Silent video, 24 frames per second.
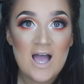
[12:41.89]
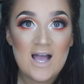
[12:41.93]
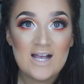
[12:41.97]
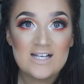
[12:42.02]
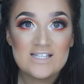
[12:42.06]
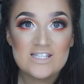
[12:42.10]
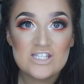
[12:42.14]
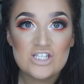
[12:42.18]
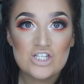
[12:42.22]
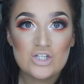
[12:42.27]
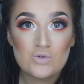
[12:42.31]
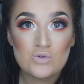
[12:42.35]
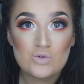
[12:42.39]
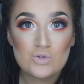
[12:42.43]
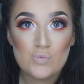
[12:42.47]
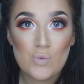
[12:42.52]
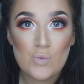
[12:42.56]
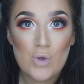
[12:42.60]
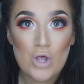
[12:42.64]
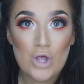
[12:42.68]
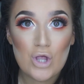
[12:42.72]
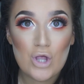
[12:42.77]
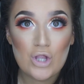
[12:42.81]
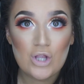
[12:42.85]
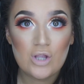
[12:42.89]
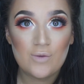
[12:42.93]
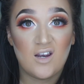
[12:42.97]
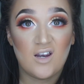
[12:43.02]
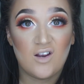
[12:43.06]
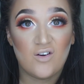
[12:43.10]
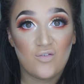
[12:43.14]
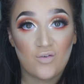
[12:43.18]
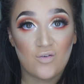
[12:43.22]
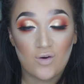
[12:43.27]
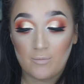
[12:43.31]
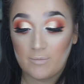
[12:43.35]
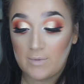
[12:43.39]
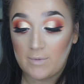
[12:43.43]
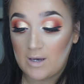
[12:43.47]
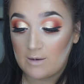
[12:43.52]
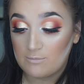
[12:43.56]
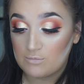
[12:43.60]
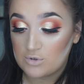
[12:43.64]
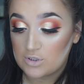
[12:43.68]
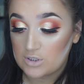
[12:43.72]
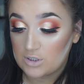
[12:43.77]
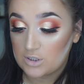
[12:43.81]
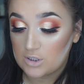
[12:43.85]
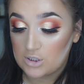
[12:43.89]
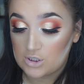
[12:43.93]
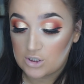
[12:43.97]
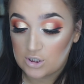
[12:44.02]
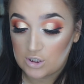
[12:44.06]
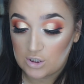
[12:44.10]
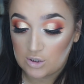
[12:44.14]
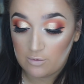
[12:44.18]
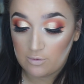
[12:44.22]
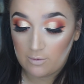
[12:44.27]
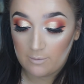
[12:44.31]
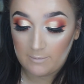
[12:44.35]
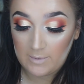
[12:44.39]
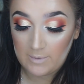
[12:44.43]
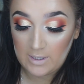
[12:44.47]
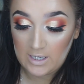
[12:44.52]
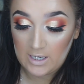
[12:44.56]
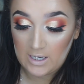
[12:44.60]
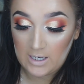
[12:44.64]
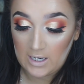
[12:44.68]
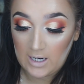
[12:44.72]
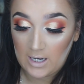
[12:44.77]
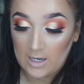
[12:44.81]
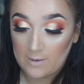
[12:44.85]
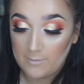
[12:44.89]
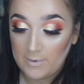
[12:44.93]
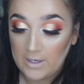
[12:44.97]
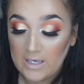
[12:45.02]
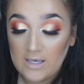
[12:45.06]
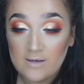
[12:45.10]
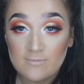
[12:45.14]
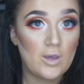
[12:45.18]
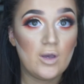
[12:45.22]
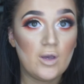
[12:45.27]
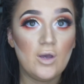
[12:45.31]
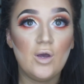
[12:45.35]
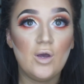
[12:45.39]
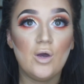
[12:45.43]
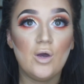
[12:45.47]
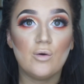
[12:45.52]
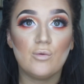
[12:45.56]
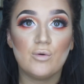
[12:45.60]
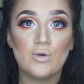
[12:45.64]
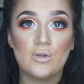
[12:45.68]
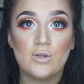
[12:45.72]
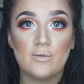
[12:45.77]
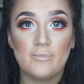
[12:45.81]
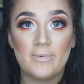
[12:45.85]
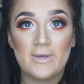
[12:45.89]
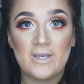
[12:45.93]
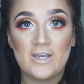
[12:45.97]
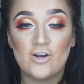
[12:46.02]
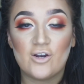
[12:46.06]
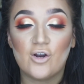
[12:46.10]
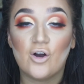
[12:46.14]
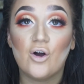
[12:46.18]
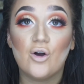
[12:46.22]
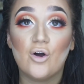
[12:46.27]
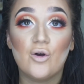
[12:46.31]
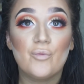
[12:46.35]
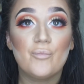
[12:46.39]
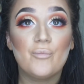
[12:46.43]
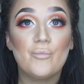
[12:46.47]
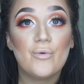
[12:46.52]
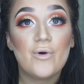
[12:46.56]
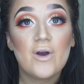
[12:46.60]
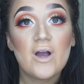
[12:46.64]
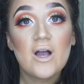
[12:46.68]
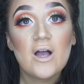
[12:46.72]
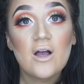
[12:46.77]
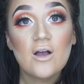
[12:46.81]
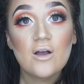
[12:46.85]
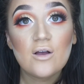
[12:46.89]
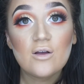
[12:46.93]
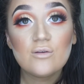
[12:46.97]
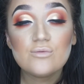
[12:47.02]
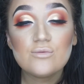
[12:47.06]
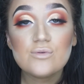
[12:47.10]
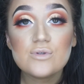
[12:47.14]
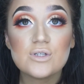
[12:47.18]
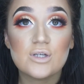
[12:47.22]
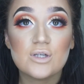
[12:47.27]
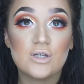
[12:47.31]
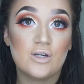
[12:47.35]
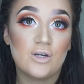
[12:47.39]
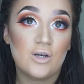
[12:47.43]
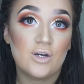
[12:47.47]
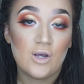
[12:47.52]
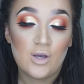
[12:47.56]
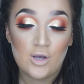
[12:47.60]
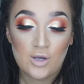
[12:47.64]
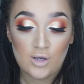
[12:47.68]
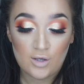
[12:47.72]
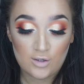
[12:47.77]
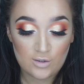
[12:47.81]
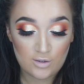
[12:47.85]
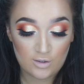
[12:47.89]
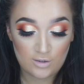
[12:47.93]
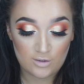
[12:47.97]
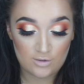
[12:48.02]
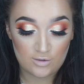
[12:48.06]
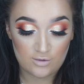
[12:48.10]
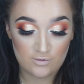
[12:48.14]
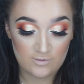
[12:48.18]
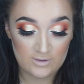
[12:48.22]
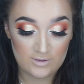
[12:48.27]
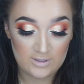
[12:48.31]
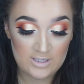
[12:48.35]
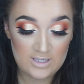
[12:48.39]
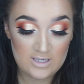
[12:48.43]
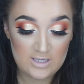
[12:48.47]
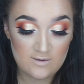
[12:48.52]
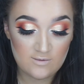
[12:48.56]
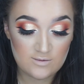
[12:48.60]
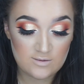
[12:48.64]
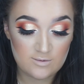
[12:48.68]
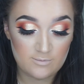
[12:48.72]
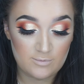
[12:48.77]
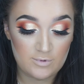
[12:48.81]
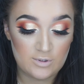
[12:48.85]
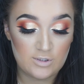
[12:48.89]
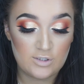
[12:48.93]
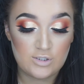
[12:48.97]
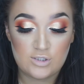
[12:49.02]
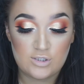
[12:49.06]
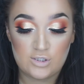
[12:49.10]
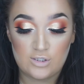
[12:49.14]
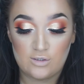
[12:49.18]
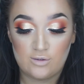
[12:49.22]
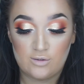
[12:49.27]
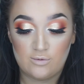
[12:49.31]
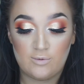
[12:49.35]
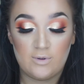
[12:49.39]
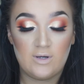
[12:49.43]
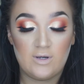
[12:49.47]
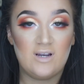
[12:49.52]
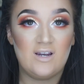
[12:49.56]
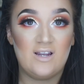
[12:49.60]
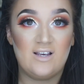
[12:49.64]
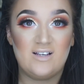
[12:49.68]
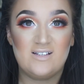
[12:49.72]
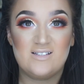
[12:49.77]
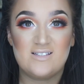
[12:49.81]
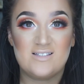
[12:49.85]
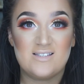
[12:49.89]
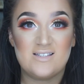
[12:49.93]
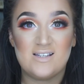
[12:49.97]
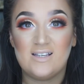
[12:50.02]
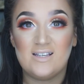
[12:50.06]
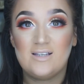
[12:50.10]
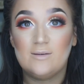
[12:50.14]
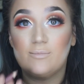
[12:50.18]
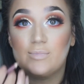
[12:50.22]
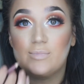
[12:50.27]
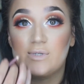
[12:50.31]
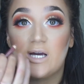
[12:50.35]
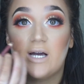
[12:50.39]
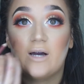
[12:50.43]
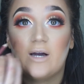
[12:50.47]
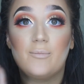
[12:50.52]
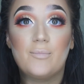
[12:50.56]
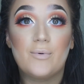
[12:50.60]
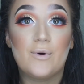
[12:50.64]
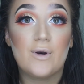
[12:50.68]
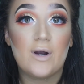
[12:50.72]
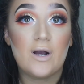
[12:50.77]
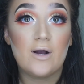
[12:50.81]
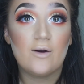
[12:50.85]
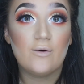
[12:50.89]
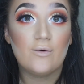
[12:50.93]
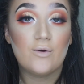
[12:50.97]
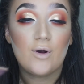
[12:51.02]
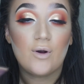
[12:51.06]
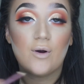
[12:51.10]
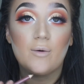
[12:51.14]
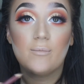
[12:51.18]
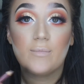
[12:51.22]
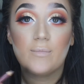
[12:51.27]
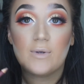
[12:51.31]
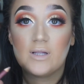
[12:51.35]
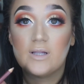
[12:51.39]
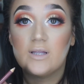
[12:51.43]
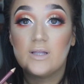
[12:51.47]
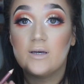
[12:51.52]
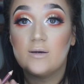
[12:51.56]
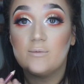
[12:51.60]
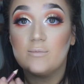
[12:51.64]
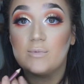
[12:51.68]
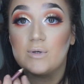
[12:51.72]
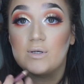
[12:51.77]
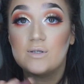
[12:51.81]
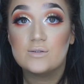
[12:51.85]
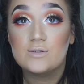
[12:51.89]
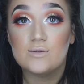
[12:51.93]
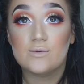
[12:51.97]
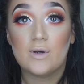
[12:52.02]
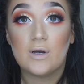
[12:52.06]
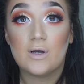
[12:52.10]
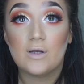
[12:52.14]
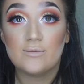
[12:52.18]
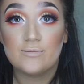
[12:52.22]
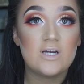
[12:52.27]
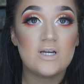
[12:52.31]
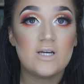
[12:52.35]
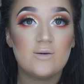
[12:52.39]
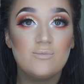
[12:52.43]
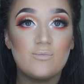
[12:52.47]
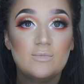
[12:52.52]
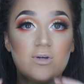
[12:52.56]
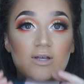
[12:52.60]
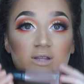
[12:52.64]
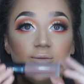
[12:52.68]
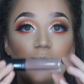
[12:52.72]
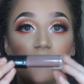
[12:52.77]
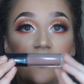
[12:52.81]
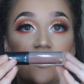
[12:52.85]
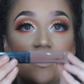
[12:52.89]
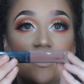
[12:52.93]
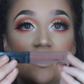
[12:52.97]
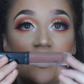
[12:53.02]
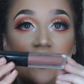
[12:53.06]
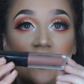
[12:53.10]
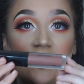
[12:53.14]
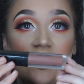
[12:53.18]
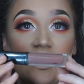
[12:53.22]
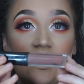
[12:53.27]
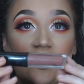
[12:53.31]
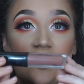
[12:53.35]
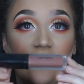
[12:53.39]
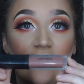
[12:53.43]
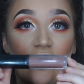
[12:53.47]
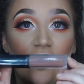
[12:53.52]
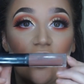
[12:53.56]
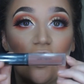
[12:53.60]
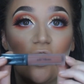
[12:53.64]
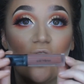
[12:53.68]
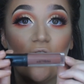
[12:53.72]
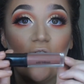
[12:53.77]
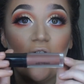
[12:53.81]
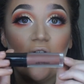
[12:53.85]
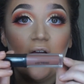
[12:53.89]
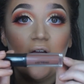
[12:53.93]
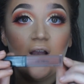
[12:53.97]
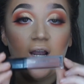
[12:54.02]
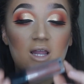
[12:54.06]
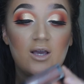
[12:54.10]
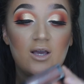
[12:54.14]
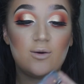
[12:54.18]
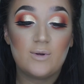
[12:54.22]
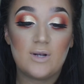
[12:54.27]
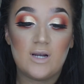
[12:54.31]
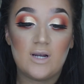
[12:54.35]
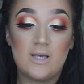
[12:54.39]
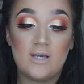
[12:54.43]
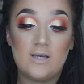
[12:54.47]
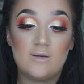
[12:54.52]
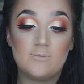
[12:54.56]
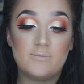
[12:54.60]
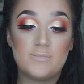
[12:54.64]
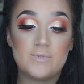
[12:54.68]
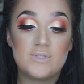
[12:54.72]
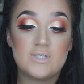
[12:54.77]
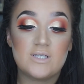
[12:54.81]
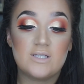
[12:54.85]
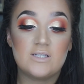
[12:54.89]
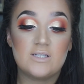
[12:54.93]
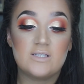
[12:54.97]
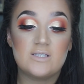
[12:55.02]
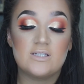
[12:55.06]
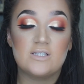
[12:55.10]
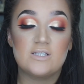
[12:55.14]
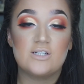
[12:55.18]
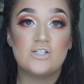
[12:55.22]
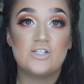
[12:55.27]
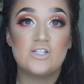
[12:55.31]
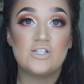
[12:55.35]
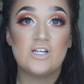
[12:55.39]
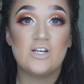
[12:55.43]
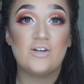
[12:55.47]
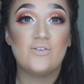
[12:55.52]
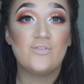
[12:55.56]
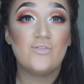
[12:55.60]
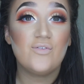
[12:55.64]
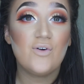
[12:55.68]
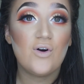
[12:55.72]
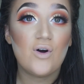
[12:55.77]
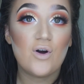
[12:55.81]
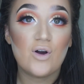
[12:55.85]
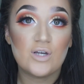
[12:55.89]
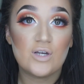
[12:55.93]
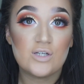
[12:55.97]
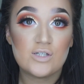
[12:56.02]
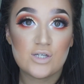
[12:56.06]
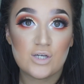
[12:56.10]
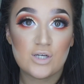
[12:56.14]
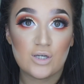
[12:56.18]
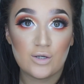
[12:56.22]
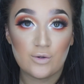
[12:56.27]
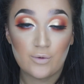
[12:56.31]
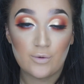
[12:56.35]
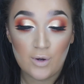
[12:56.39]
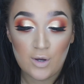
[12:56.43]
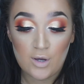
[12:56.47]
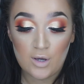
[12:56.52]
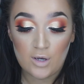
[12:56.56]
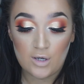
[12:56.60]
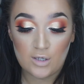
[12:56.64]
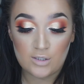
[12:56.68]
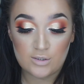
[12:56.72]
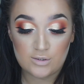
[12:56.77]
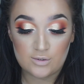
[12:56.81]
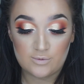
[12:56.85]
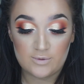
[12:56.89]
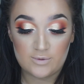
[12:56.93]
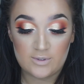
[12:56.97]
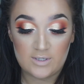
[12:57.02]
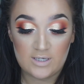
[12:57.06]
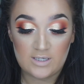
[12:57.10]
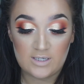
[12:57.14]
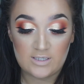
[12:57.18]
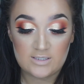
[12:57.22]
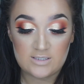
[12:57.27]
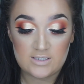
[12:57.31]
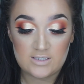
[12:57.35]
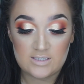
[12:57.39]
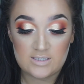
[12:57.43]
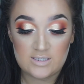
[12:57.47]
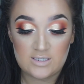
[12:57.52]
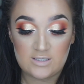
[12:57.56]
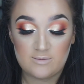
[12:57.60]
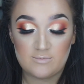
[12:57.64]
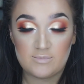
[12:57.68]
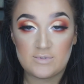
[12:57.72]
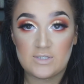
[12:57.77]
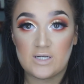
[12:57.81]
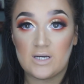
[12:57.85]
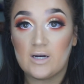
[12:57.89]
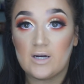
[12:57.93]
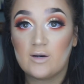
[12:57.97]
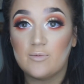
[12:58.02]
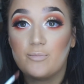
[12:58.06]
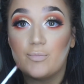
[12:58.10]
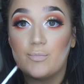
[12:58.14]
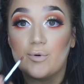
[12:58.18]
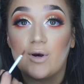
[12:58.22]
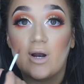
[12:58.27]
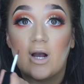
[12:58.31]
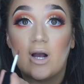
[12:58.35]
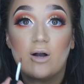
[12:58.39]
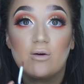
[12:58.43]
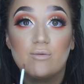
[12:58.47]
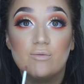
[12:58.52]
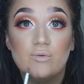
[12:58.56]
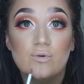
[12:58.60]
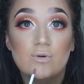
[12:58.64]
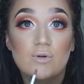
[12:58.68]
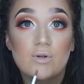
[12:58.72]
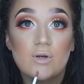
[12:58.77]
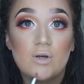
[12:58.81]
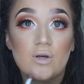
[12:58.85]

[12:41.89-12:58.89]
That's the usual. And from there I'm just going to do me lippy, with it being autumn browns, and with Elise I'm going to do a nice deep dark brown on my lip as well. Get in with one of the Inglot liquid lips, and this is in shade 42, and do a nice deep dark brown,